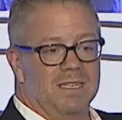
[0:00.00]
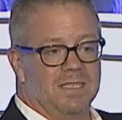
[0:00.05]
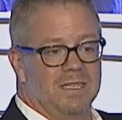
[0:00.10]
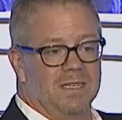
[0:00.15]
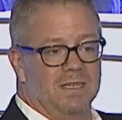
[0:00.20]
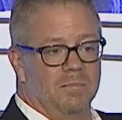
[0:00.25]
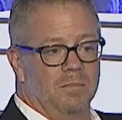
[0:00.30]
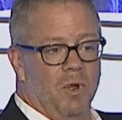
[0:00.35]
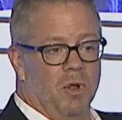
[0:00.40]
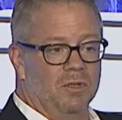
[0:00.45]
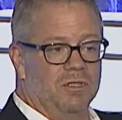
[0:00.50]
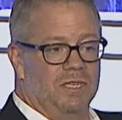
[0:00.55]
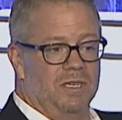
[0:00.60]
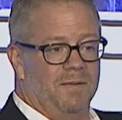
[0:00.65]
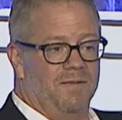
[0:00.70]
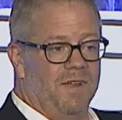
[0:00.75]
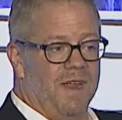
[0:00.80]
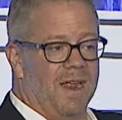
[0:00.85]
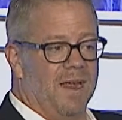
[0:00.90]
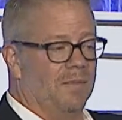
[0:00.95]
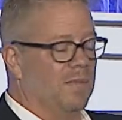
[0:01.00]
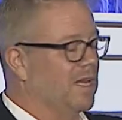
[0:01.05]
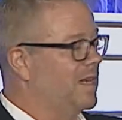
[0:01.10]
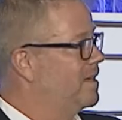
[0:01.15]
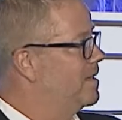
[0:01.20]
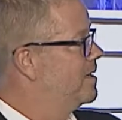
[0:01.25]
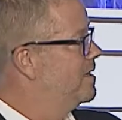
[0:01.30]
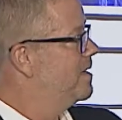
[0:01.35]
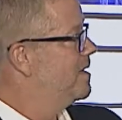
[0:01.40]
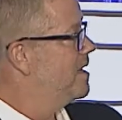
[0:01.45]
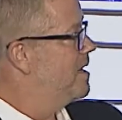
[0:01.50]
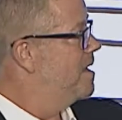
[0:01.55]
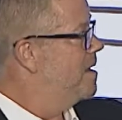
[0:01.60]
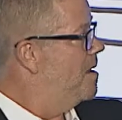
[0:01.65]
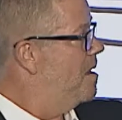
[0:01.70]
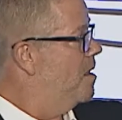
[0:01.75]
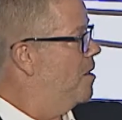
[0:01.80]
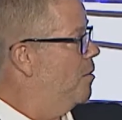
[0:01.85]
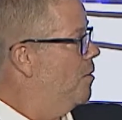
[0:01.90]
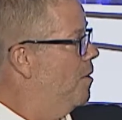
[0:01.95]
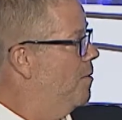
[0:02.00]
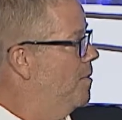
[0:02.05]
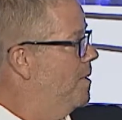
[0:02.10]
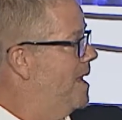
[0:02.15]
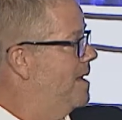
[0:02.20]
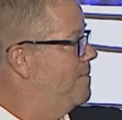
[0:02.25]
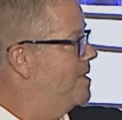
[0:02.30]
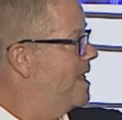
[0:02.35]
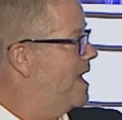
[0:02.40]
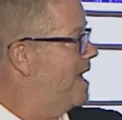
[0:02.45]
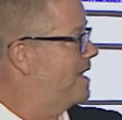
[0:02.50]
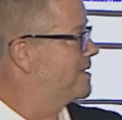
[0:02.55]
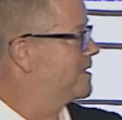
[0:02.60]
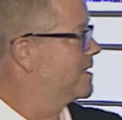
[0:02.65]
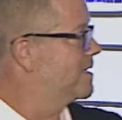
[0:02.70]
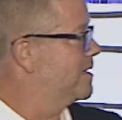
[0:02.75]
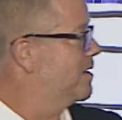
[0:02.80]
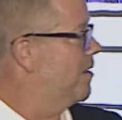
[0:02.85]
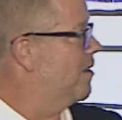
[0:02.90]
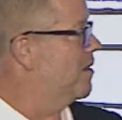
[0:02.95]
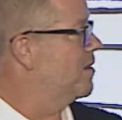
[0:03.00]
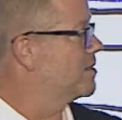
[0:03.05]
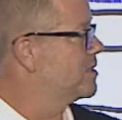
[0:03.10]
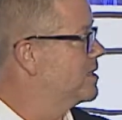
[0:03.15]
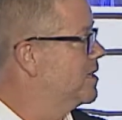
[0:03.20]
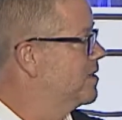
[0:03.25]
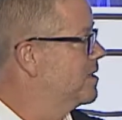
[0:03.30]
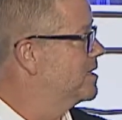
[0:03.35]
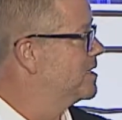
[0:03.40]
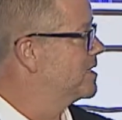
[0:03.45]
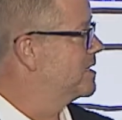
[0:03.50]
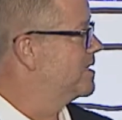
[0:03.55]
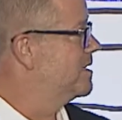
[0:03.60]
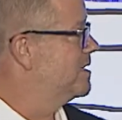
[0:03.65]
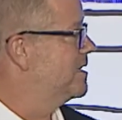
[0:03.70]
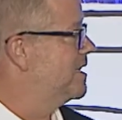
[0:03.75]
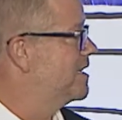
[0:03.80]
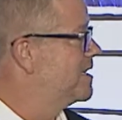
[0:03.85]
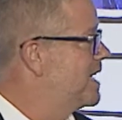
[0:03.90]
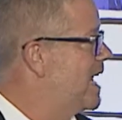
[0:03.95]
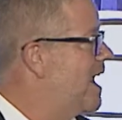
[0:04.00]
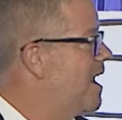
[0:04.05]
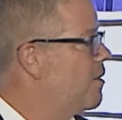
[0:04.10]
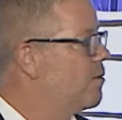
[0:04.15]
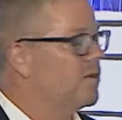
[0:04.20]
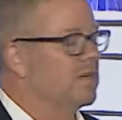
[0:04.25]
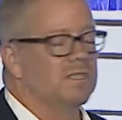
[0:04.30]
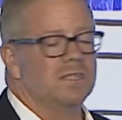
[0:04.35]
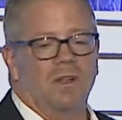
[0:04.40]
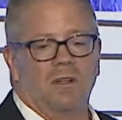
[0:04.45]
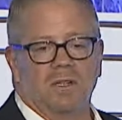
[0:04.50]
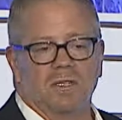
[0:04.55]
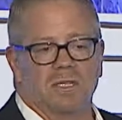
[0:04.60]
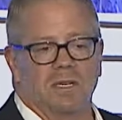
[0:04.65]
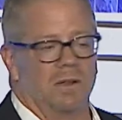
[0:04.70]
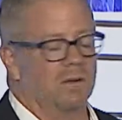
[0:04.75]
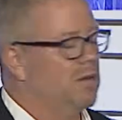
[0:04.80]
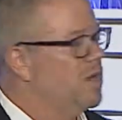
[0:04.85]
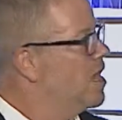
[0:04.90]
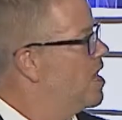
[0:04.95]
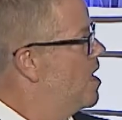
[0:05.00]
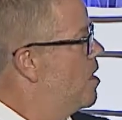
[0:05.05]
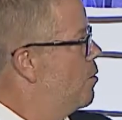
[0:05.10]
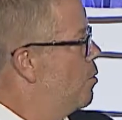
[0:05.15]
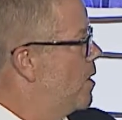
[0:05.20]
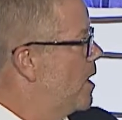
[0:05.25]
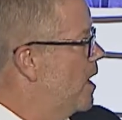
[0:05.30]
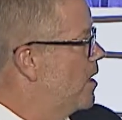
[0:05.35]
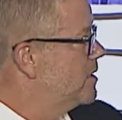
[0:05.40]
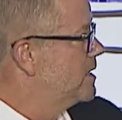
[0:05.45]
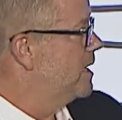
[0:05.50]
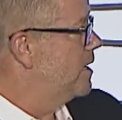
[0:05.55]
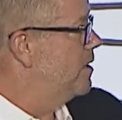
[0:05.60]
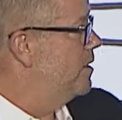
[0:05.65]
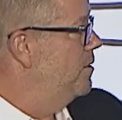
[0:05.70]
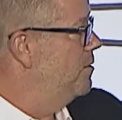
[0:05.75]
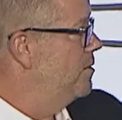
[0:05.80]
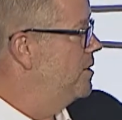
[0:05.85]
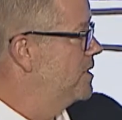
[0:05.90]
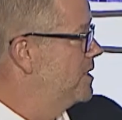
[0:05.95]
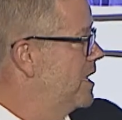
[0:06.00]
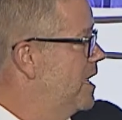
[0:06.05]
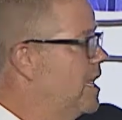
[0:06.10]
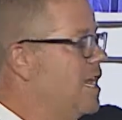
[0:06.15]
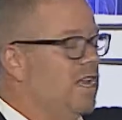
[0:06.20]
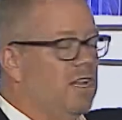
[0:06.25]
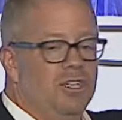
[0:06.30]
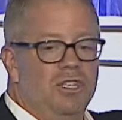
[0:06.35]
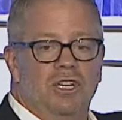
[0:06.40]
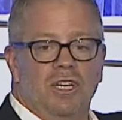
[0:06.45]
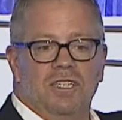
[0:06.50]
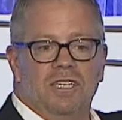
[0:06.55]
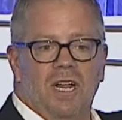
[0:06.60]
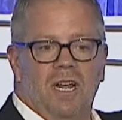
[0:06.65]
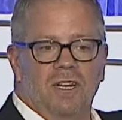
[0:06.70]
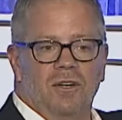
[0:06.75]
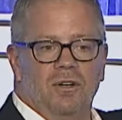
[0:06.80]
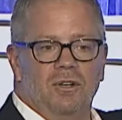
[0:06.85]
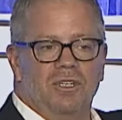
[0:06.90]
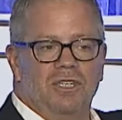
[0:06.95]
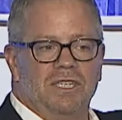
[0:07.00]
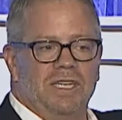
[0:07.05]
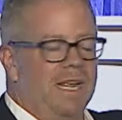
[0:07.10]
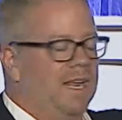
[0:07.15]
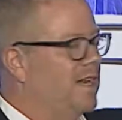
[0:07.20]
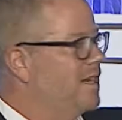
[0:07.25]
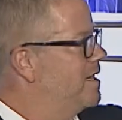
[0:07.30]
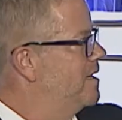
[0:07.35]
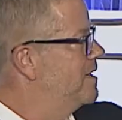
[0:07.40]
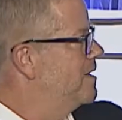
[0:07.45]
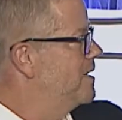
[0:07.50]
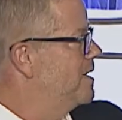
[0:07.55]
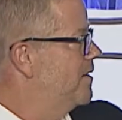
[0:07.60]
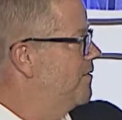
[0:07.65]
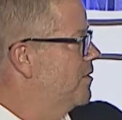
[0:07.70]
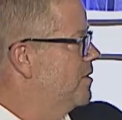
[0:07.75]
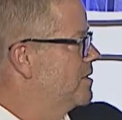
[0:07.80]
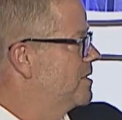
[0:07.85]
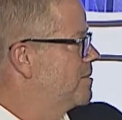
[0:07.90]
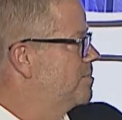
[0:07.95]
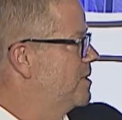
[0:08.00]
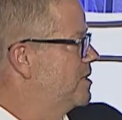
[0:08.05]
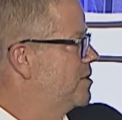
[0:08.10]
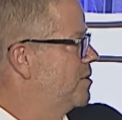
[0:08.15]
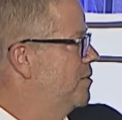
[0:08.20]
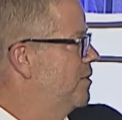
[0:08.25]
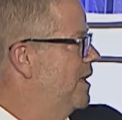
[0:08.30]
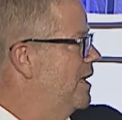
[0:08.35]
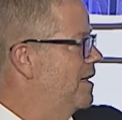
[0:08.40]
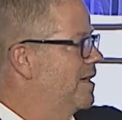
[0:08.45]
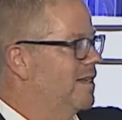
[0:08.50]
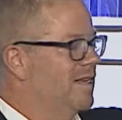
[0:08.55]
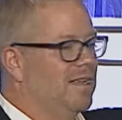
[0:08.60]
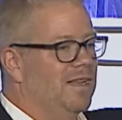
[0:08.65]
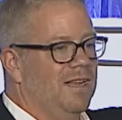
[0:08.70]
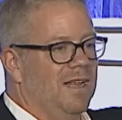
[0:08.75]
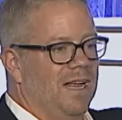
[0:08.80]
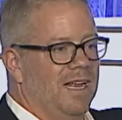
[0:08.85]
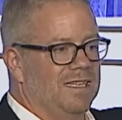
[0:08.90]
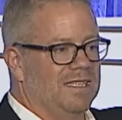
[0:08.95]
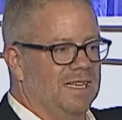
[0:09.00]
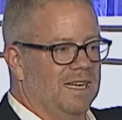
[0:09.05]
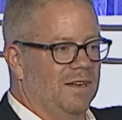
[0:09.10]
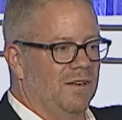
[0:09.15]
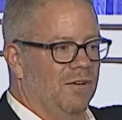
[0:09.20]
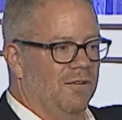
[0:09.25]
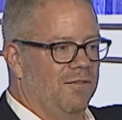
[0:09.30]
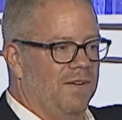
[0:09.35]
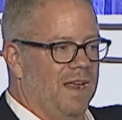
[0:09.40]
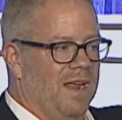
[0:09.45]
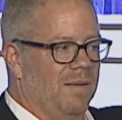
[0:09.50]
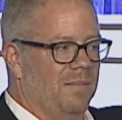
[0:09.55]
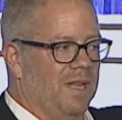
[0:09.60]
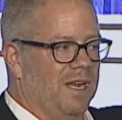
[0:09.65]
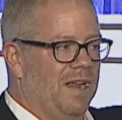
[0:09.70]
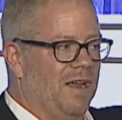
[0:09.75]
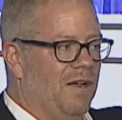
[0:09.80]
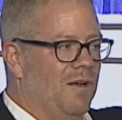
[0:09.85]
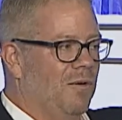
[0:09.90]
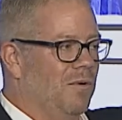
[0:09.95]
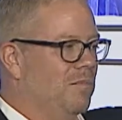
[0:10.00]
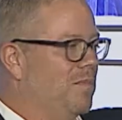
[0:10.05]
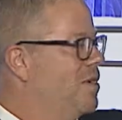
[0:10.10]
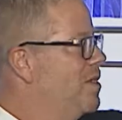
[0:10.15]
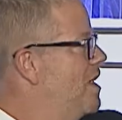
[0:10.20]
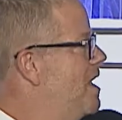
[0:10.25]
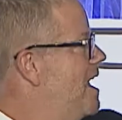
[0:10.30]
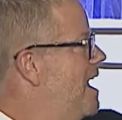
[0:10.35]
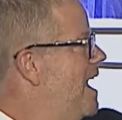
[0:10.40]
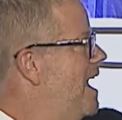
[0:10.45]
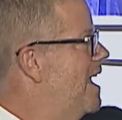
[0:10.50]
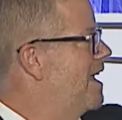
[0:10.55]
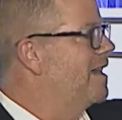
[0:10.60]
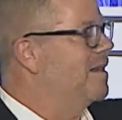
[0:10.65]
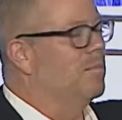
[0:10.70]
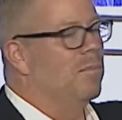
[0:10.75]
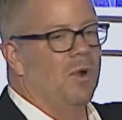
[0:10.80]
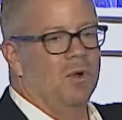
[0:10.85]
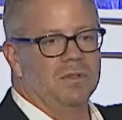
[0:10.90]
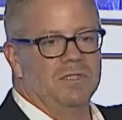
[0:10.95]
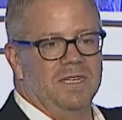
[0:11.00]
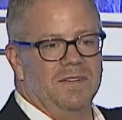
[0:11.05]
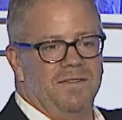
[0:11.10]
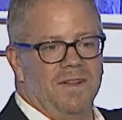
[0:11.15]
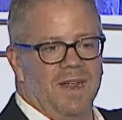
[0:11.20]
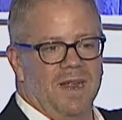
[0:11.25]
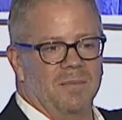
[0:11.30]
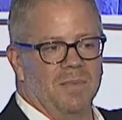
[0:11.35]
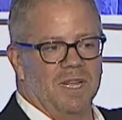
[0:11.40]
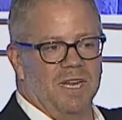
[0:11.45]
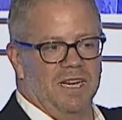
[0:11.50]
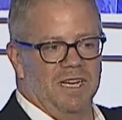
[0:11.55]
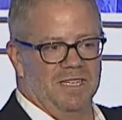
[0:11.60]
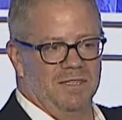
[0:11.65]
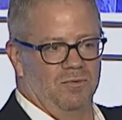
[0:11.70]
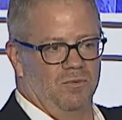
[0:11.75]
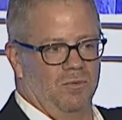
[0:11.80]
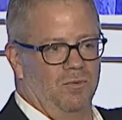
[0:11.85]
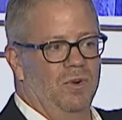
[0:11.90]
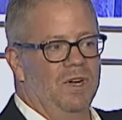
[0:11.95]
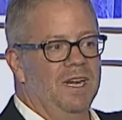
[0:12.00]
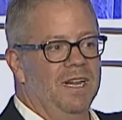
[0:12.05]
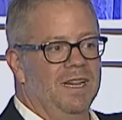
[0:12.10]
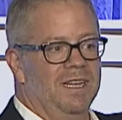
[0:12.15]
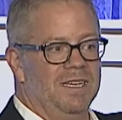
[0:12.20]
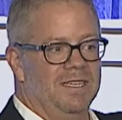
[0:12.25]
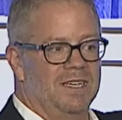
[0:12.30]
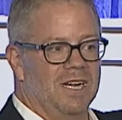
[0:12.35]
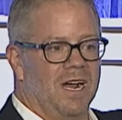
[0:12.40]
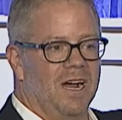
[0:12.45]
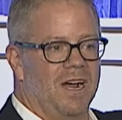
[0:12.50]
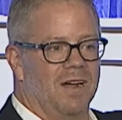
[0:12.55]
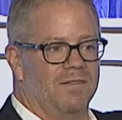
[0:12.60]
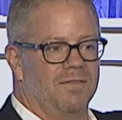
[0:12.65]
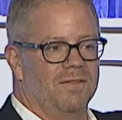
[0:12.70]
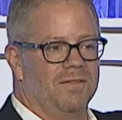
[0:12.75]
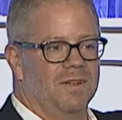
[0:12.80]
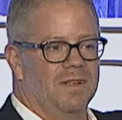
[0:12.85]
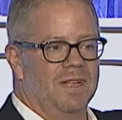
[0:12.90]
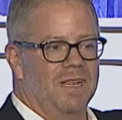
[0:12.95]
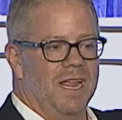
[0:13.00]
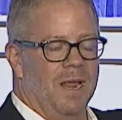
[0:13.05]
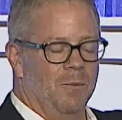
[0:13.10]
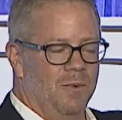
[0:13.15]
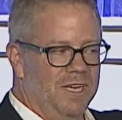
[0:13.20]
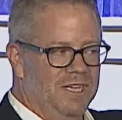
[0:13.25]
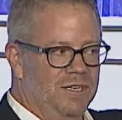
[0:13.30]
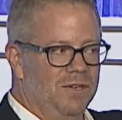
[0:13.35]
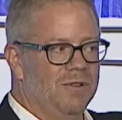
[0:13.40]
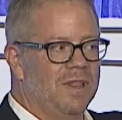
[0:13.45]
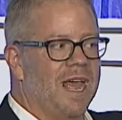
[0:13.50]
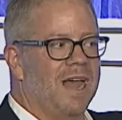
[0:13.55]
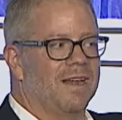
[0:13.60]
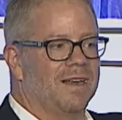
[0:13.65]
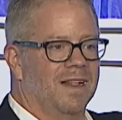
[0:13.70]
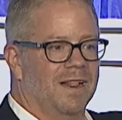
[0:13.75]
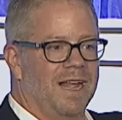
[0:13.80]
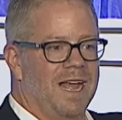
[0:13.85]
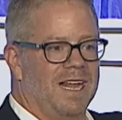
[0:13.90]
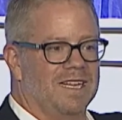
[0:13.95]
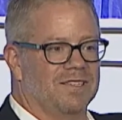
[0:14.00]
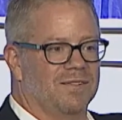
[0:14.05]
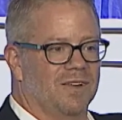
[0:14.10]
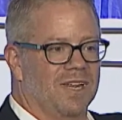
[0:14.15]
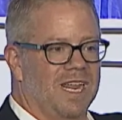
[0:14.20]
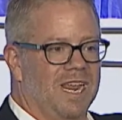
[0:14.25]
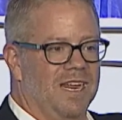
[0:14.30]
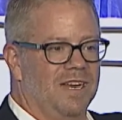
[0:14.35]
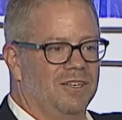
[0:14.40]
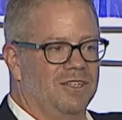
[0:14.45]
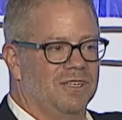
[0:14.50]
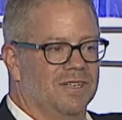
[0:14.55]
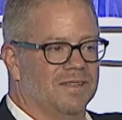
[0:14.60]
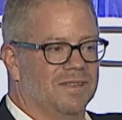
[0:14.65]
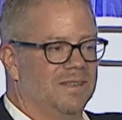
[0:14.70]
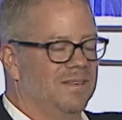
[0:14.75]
a multifamily. Well, maybe that's also the tower is also. What I'll tell you is just understanding the difference between a single-family home and a multifamily is really tough. And we do that in classification.